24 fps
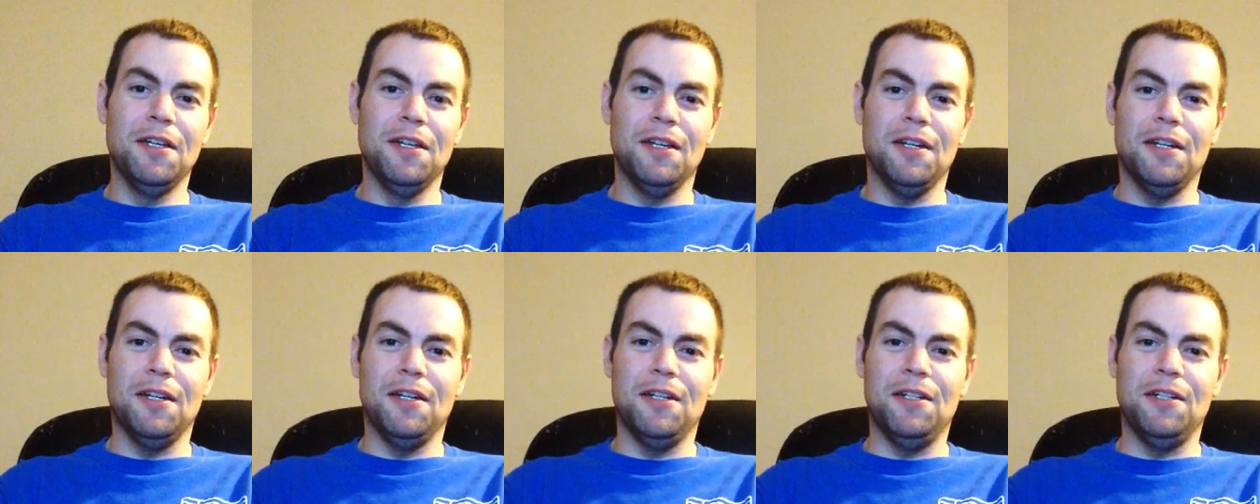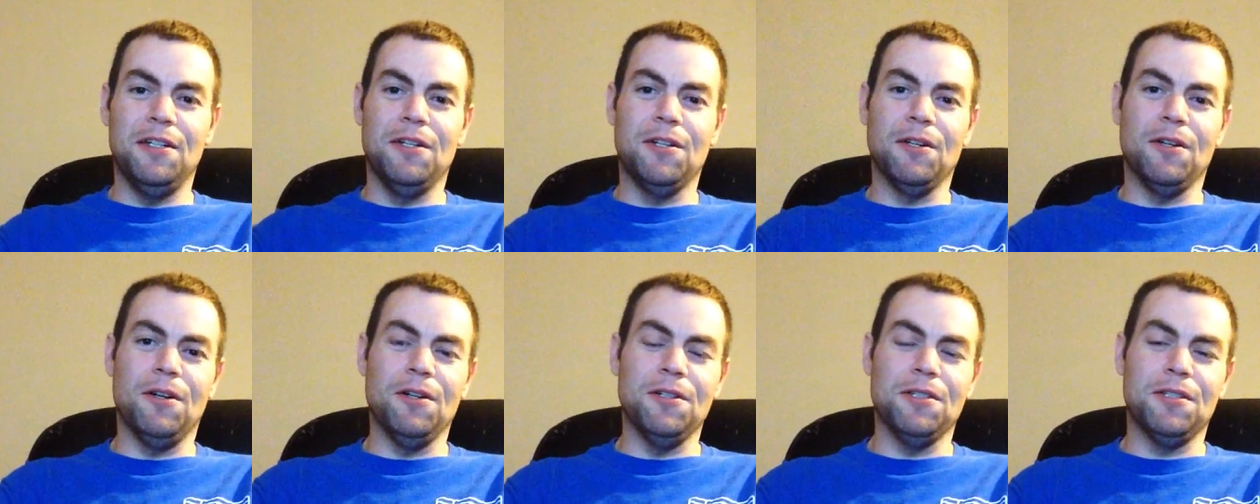You
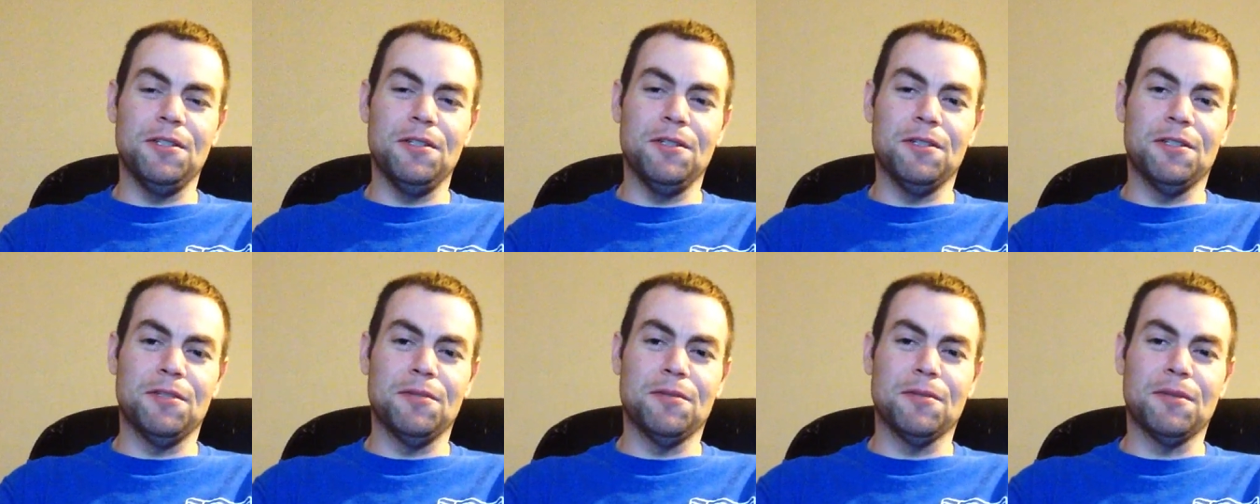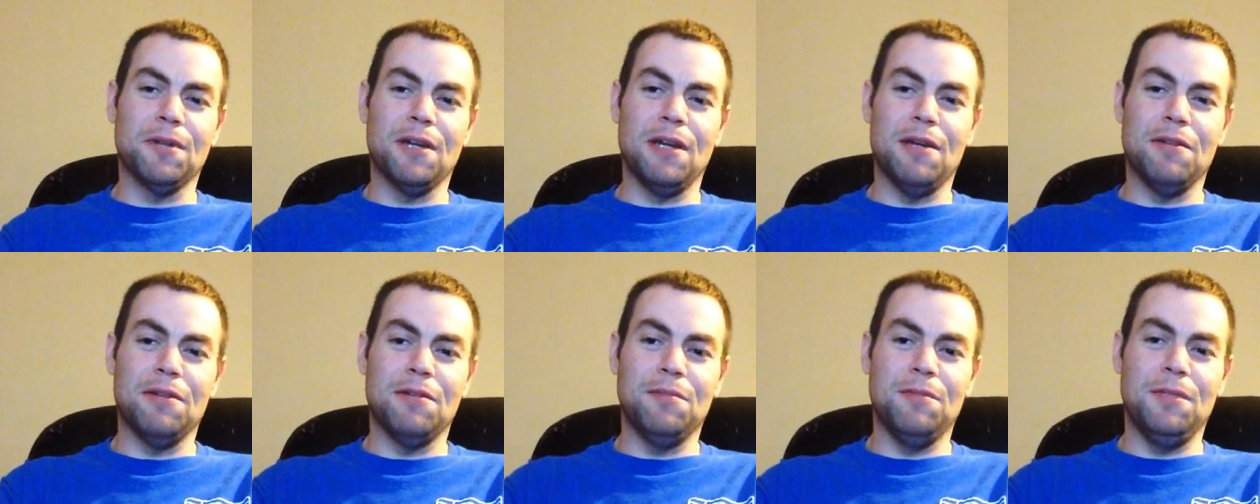could also
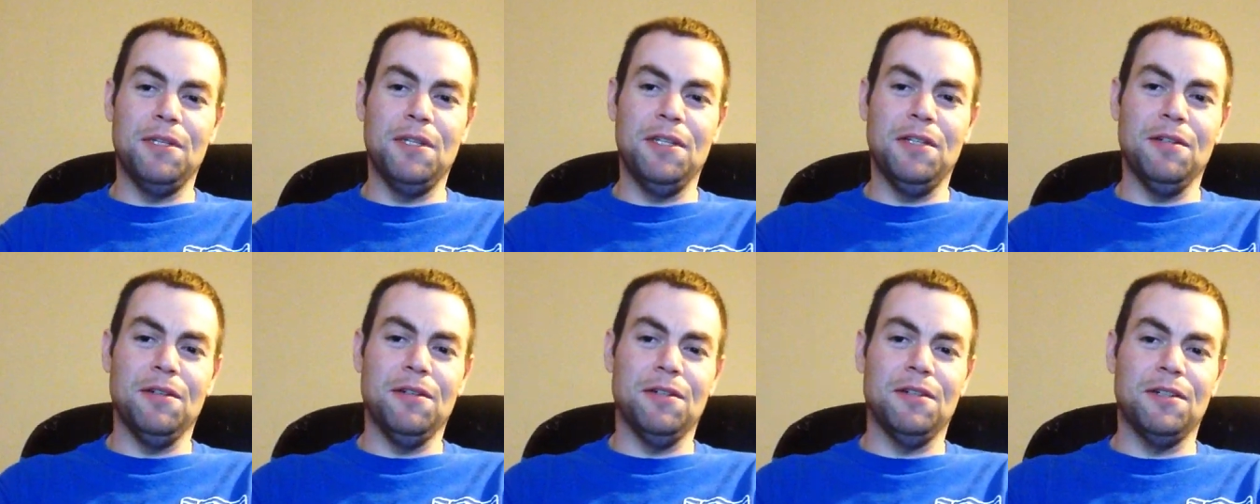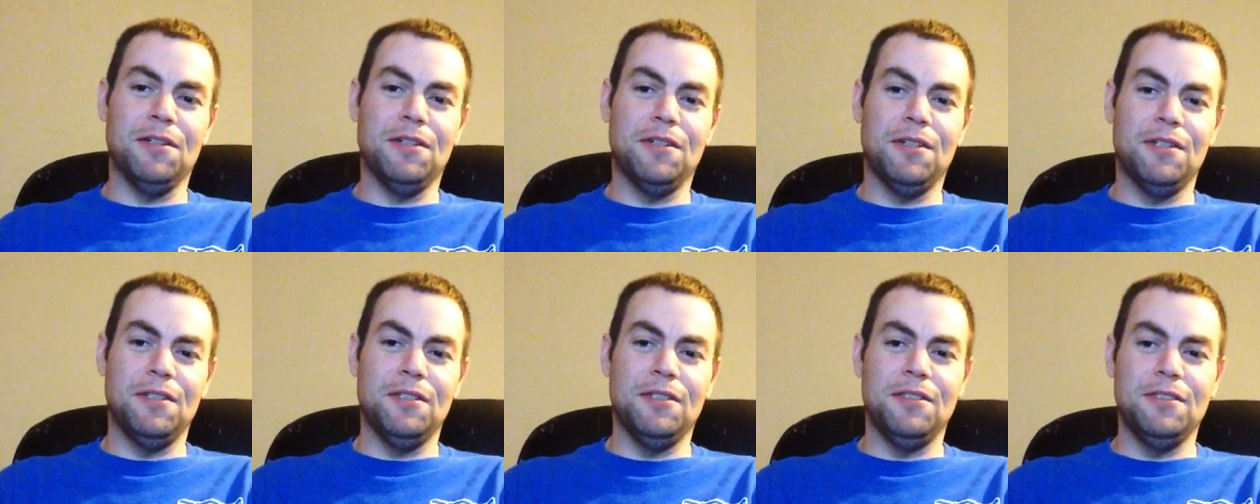subscribe to me
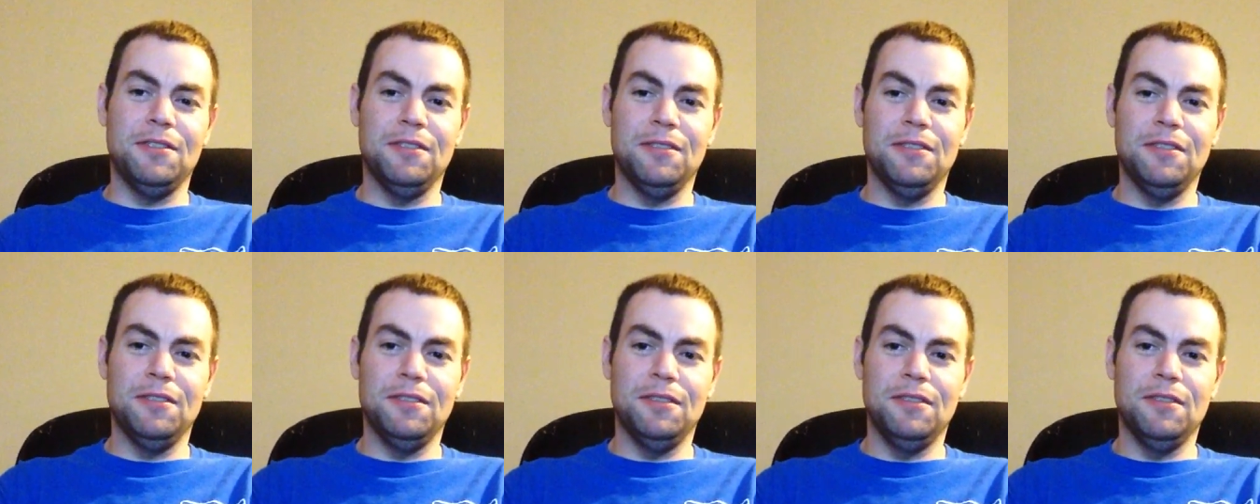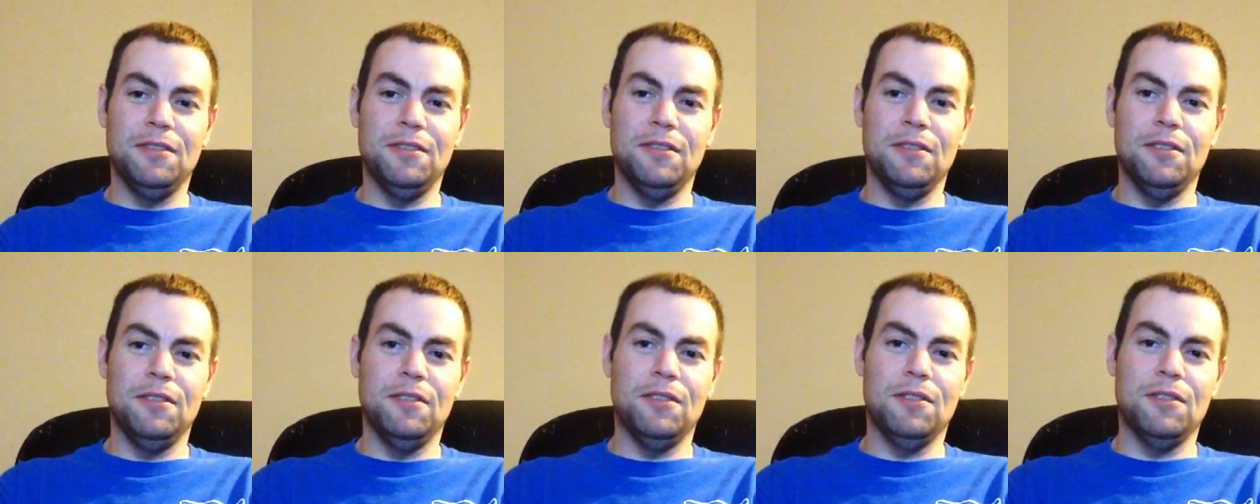on,
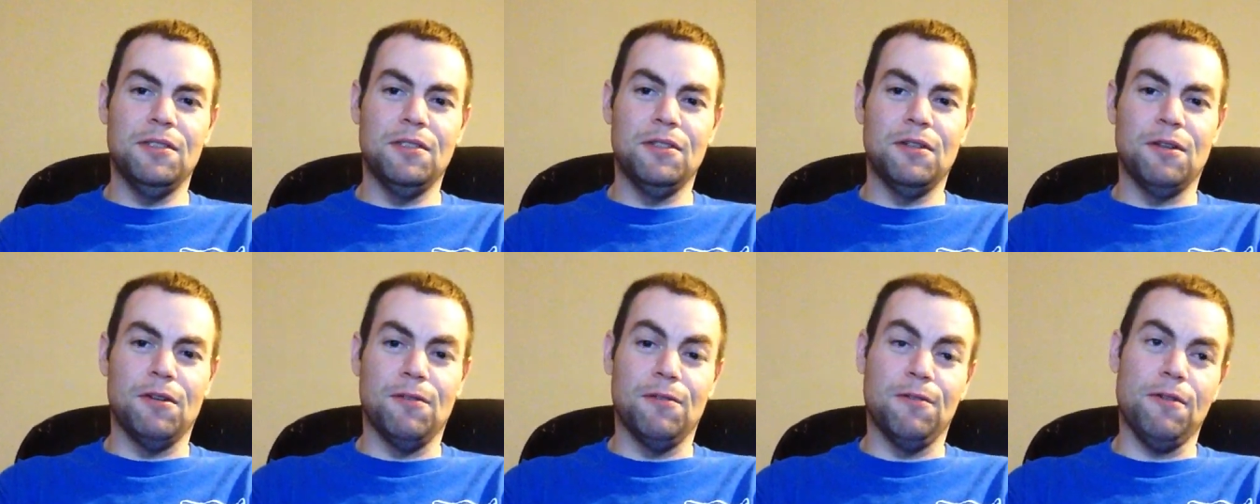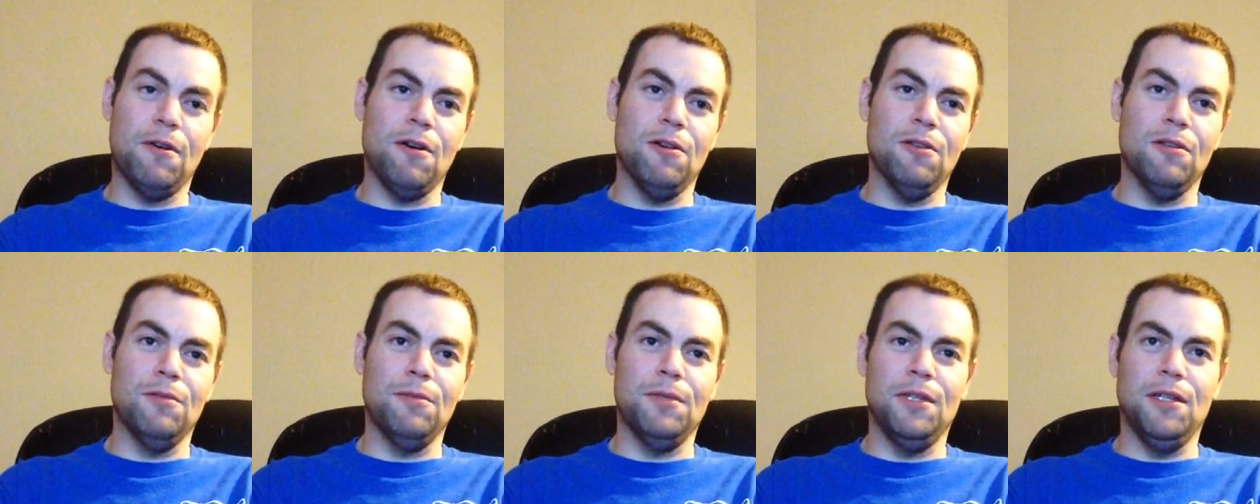or
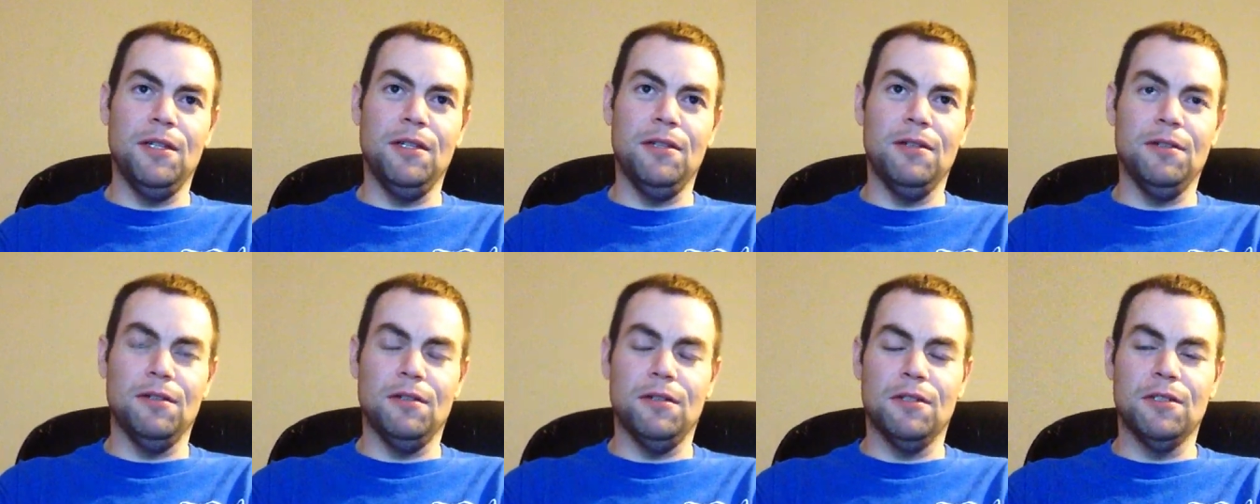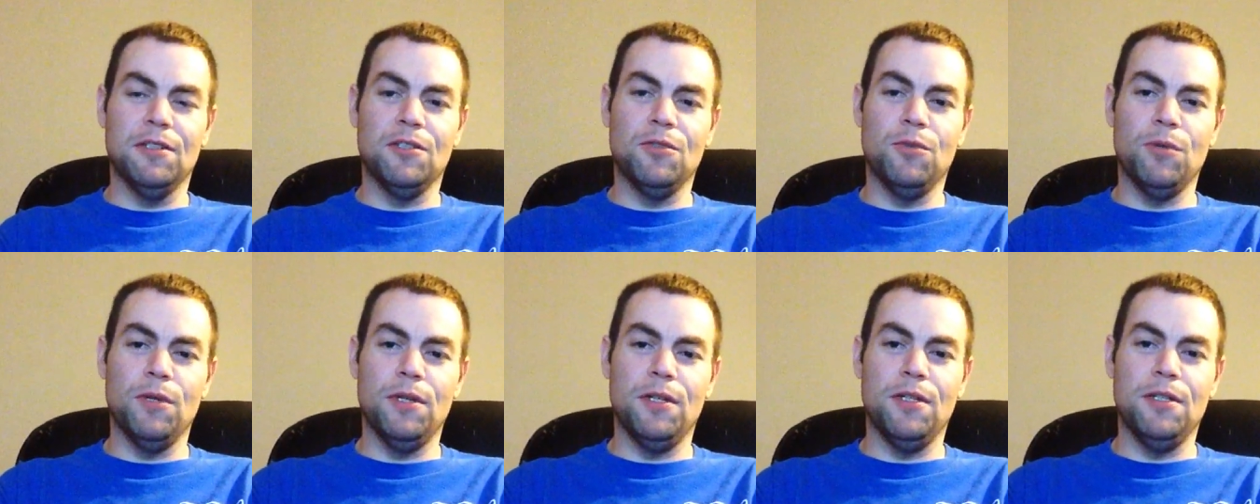follow me on
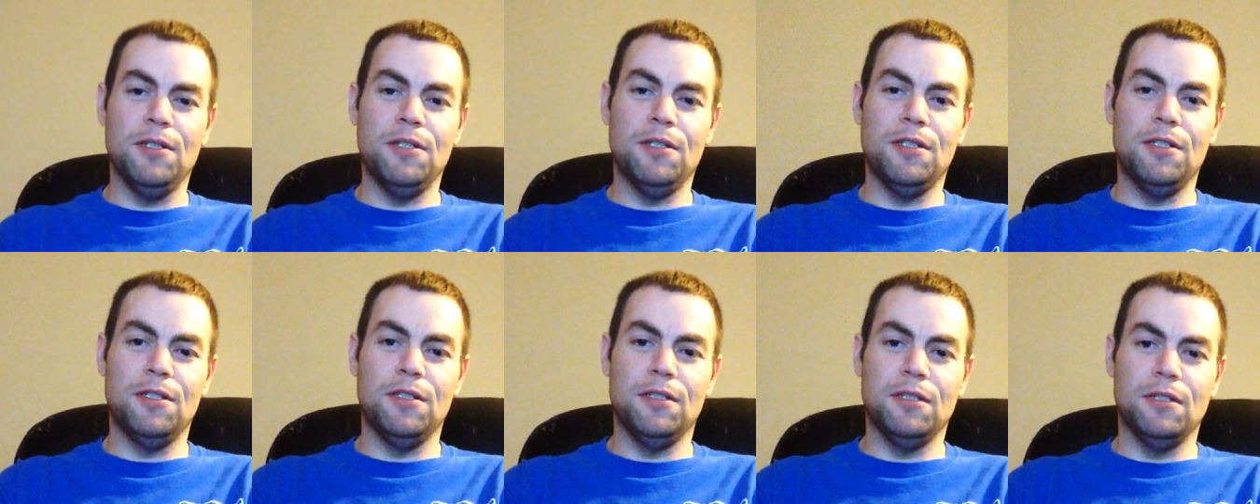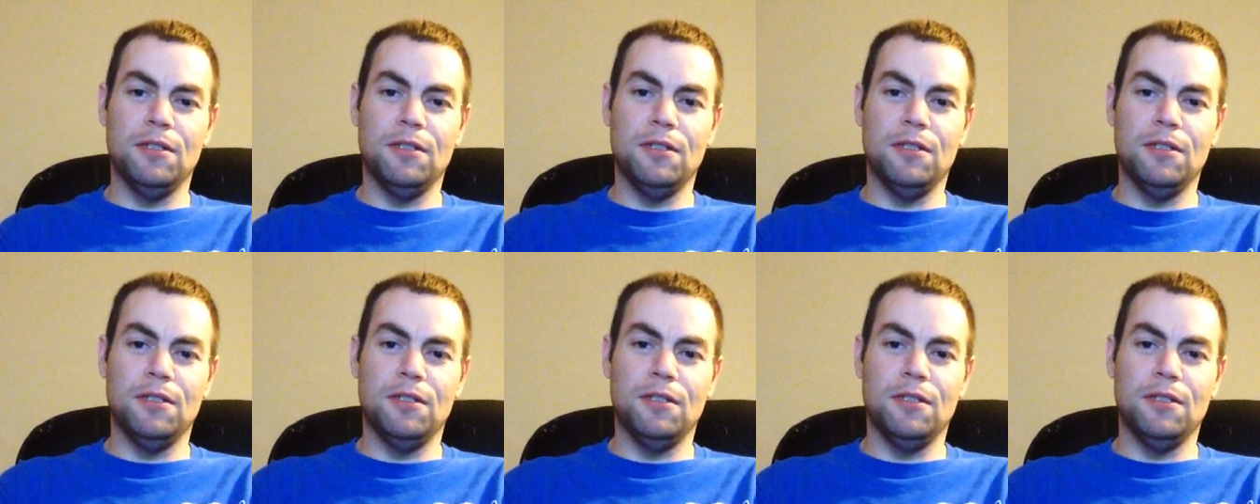Twitch.